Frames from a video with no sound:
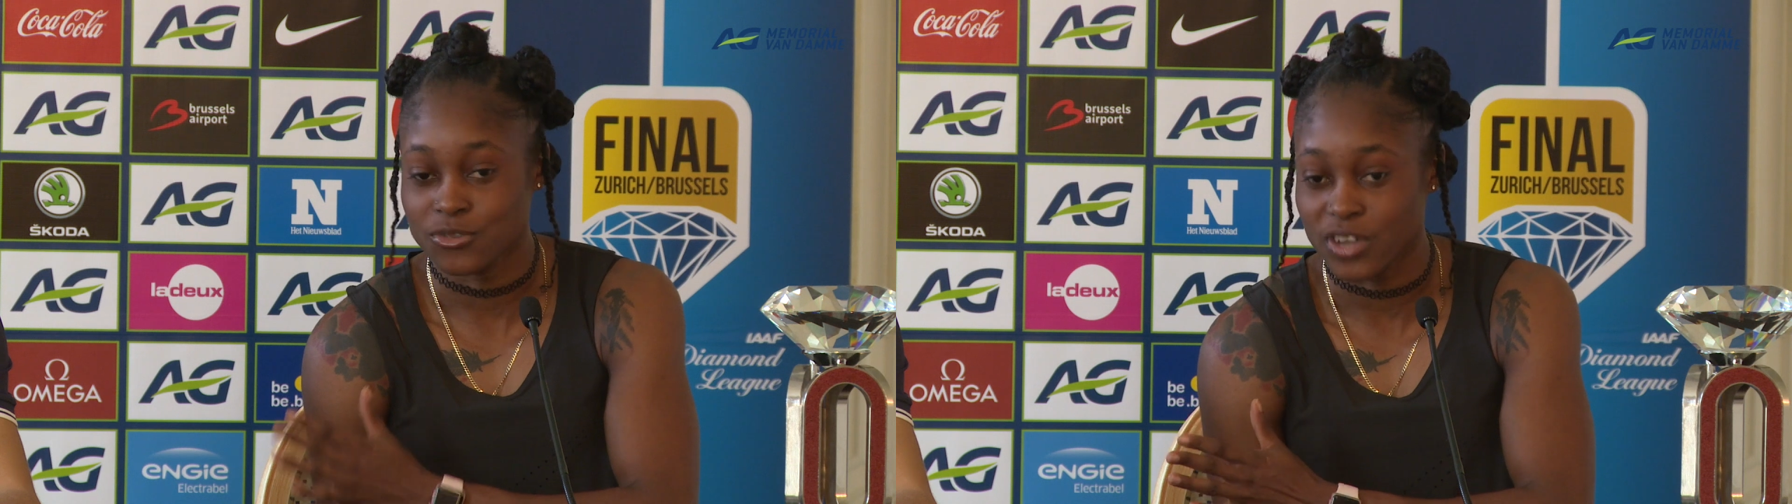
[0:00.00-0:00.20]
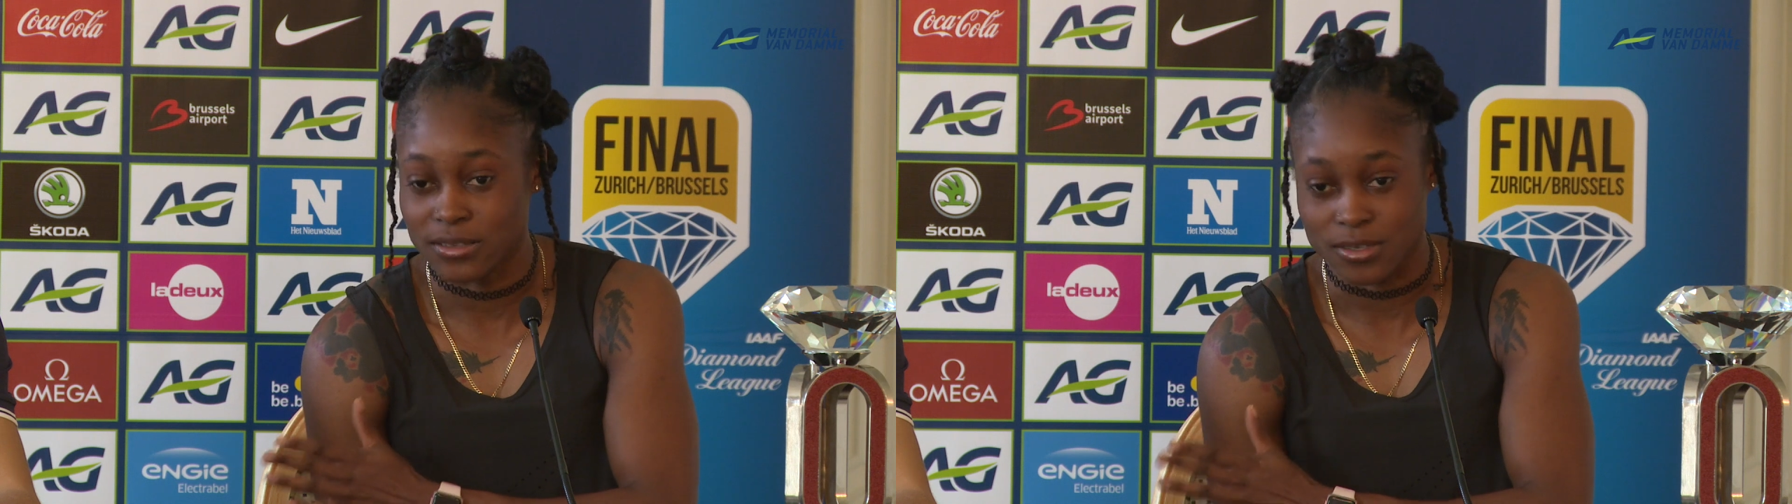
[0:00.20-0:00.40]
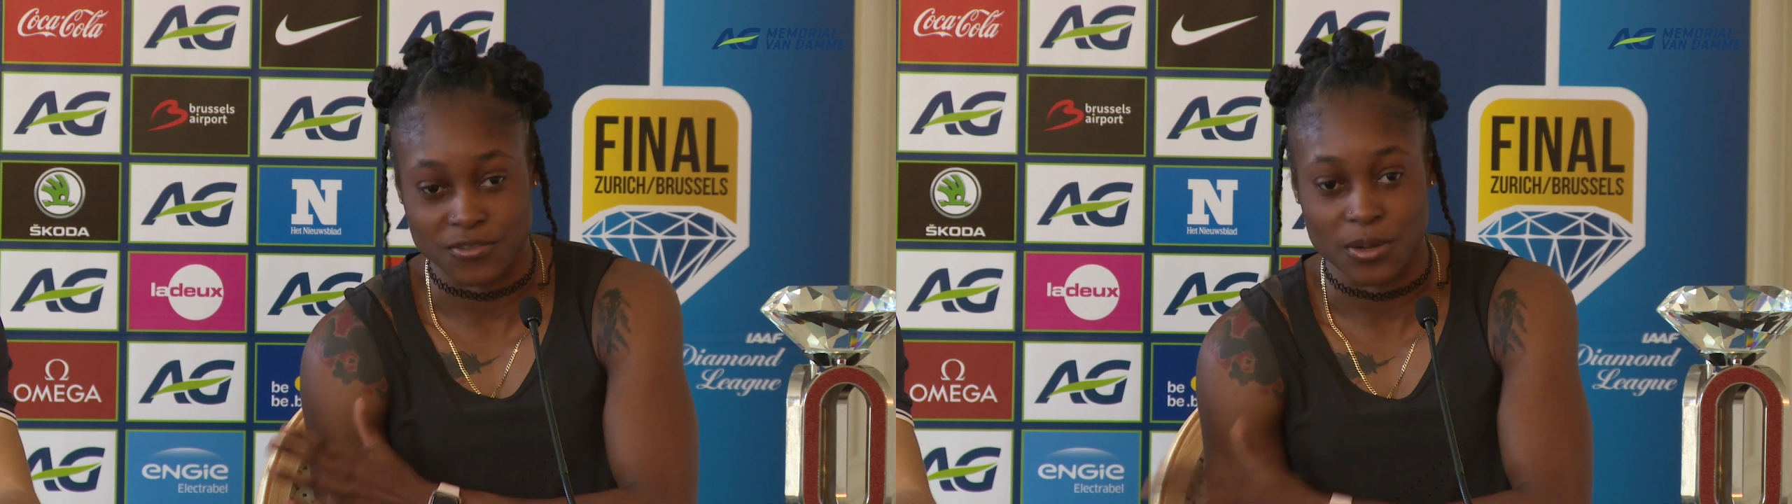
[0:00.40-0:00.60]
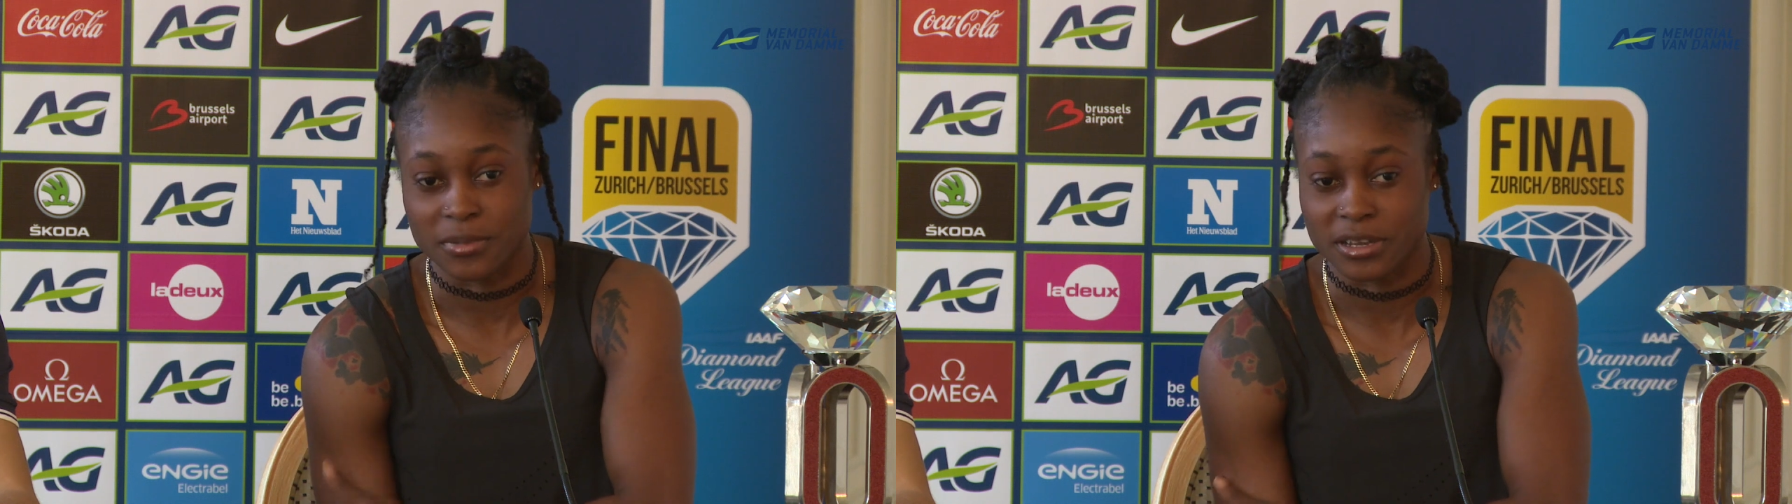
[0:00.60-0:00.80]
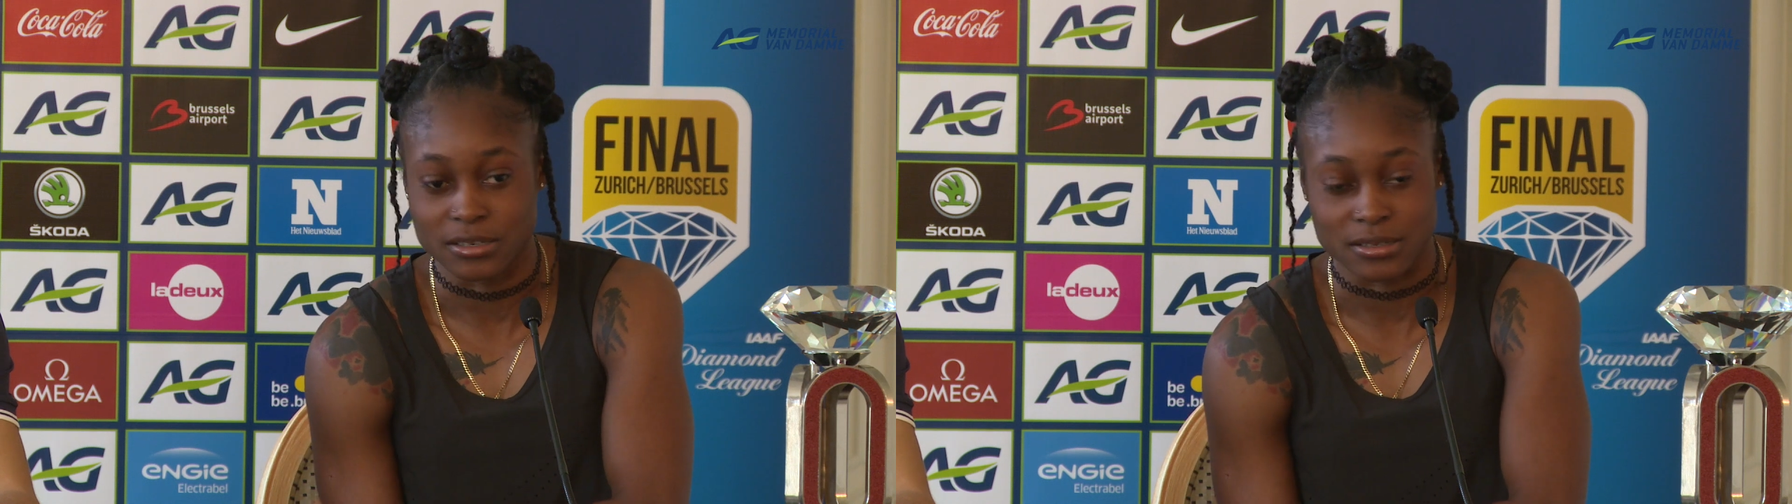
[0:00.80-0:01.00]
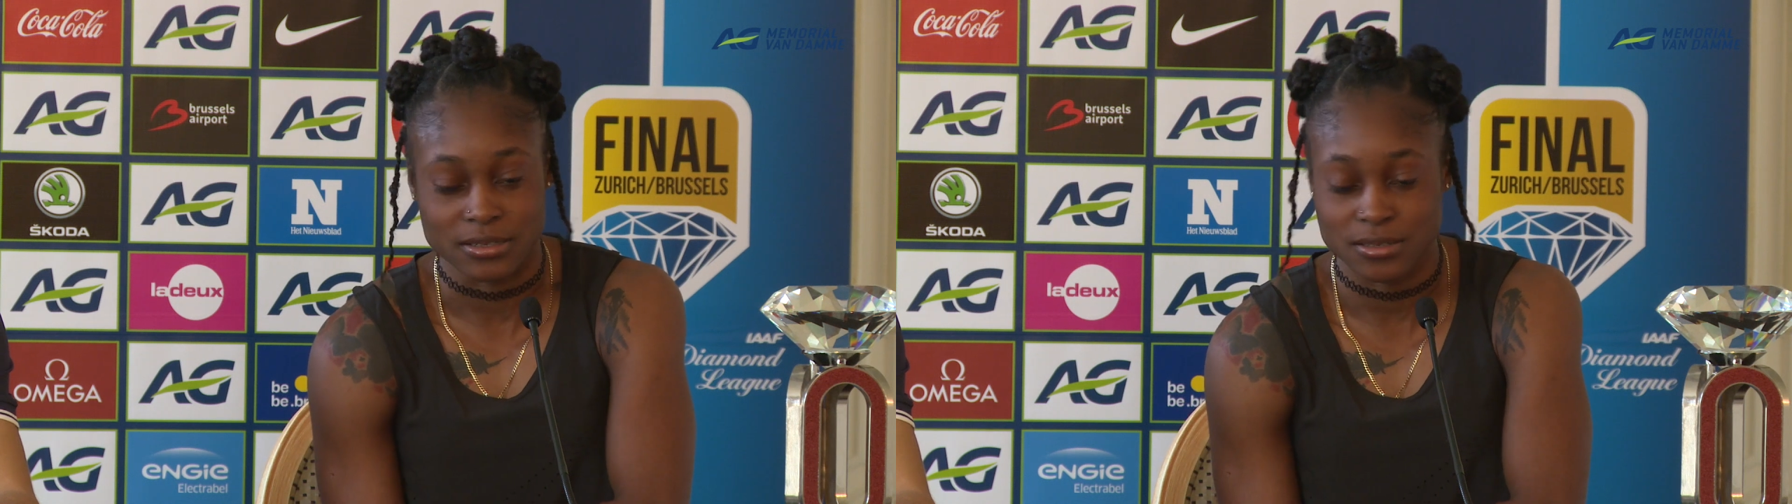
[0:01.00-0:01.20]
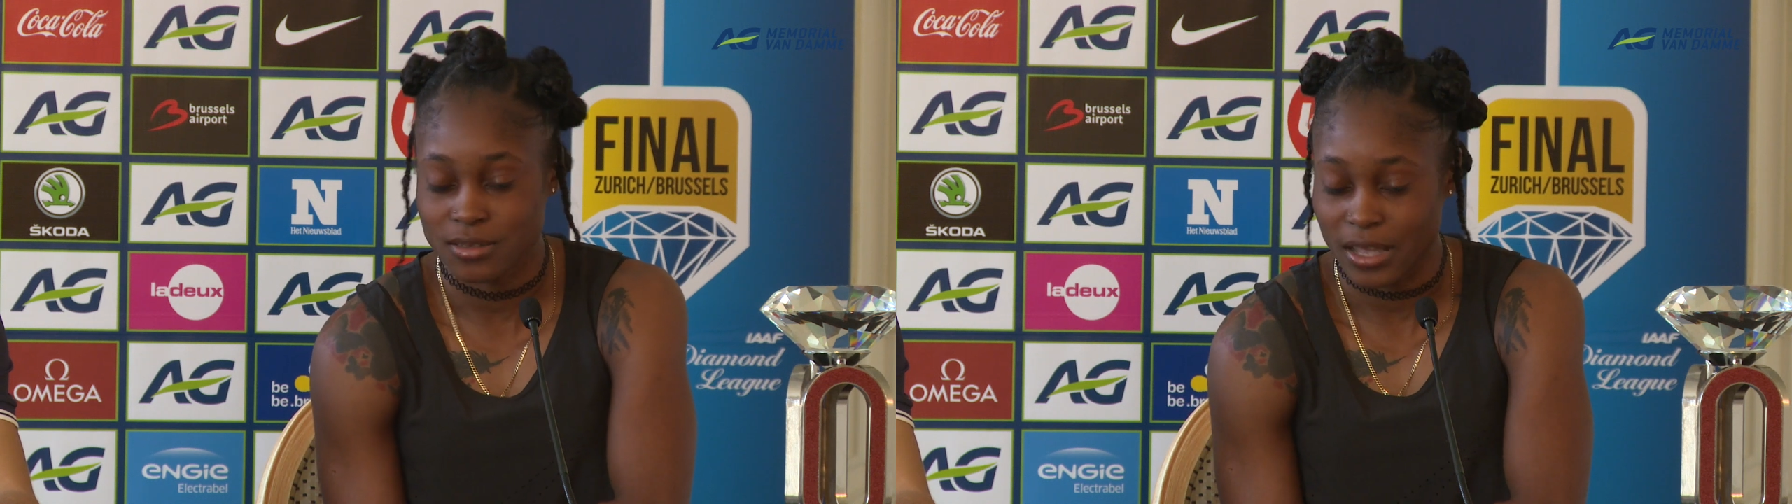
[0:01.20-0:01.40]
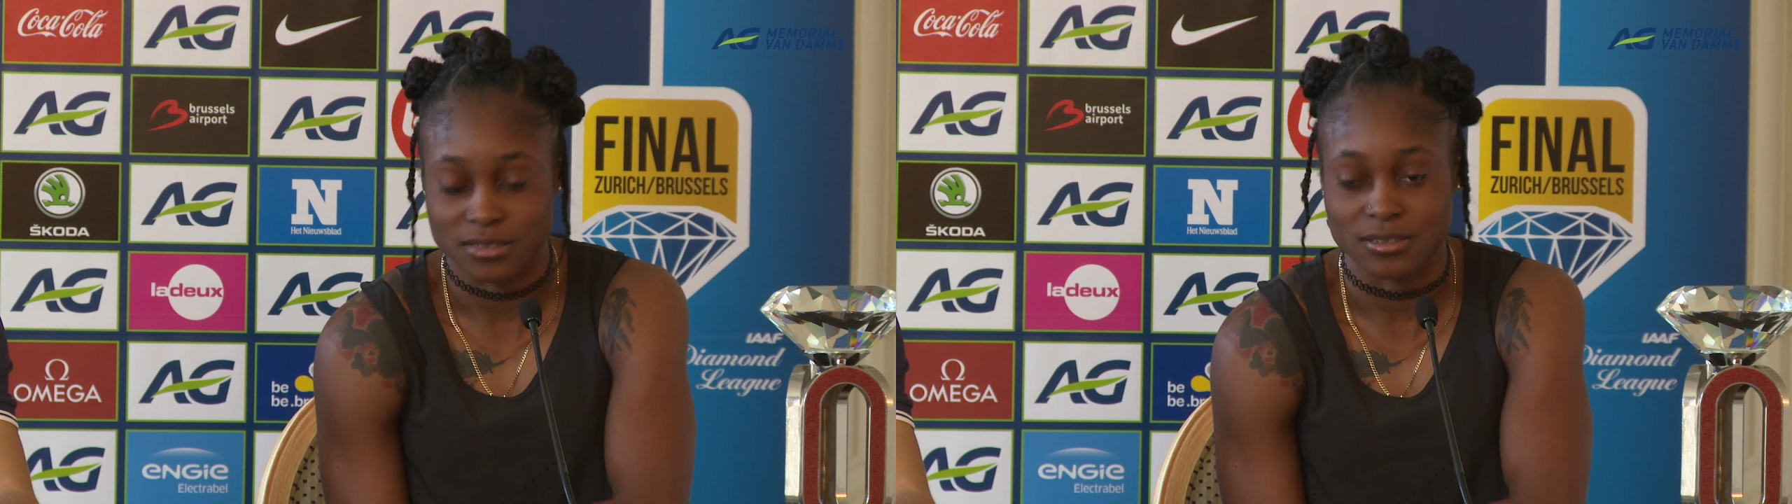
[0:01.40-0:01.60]
transit from there and
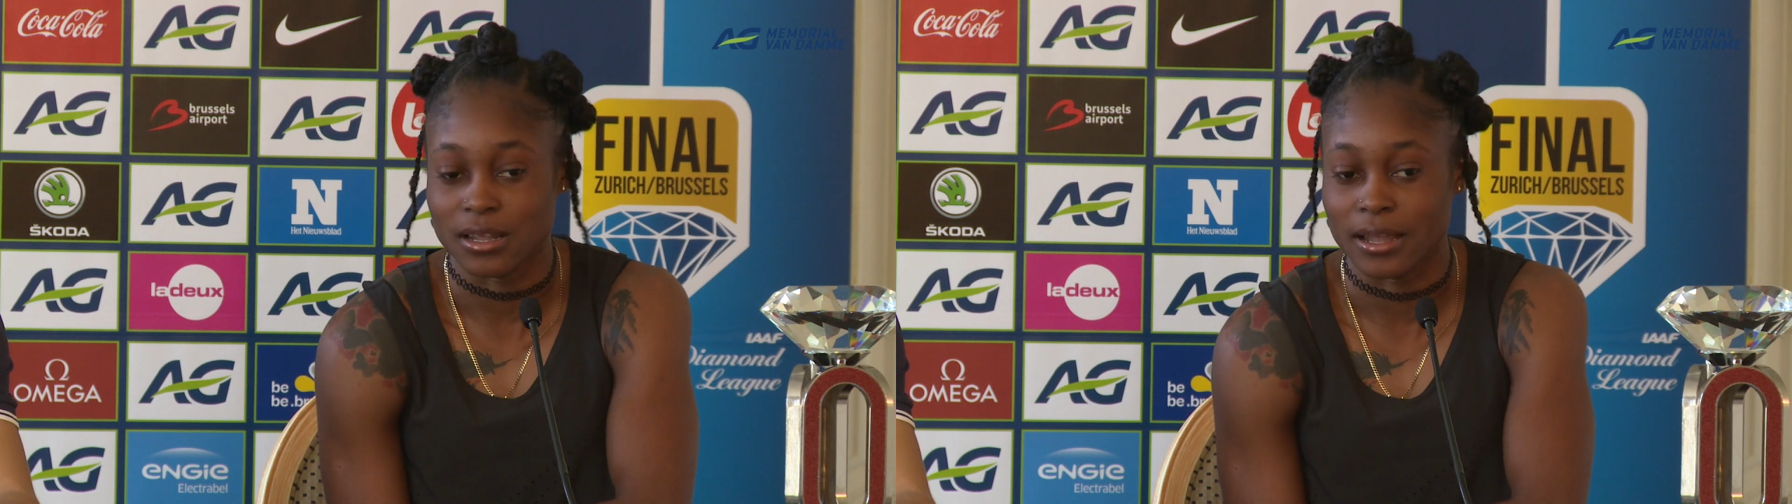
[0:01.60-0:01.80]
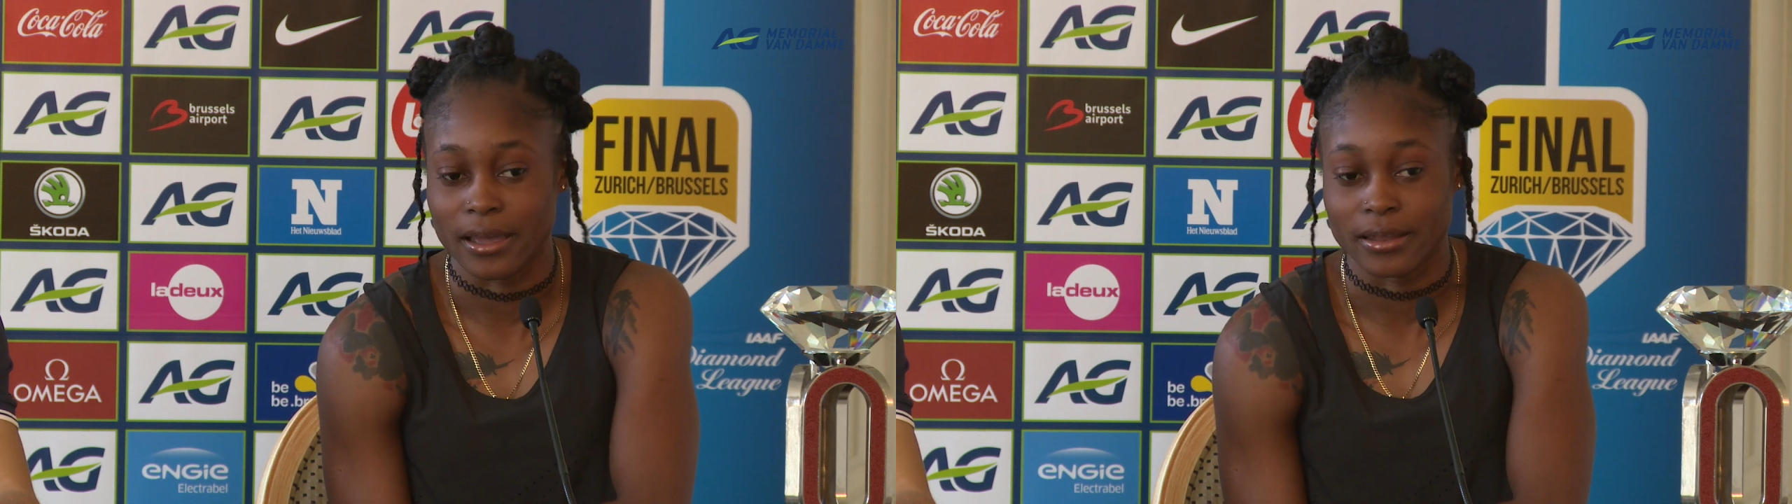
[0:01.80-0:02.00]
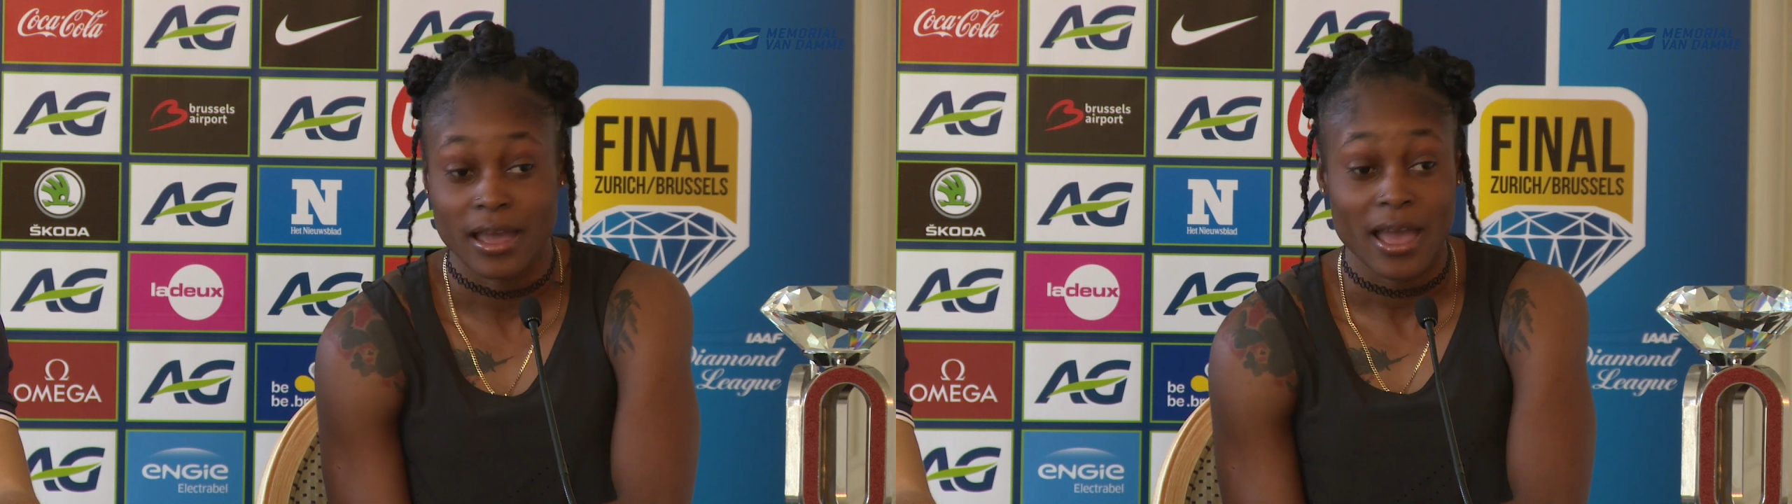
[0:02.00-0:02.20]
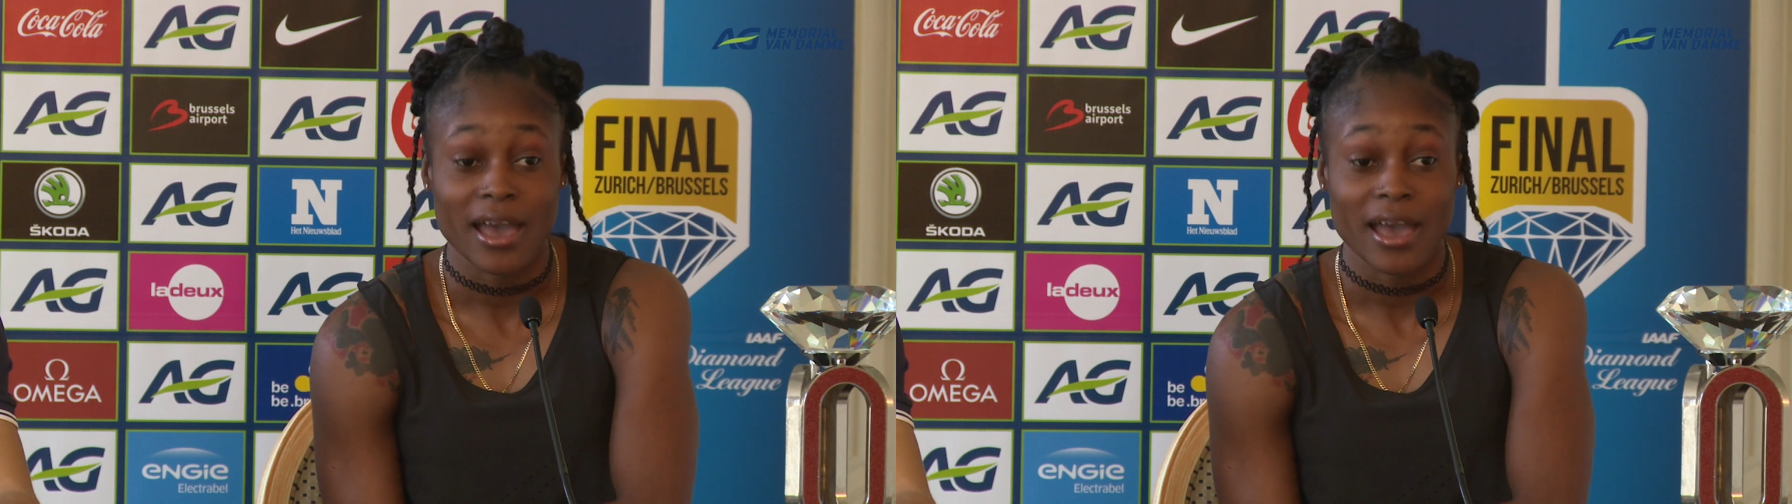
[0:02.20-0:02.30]
just head to the line.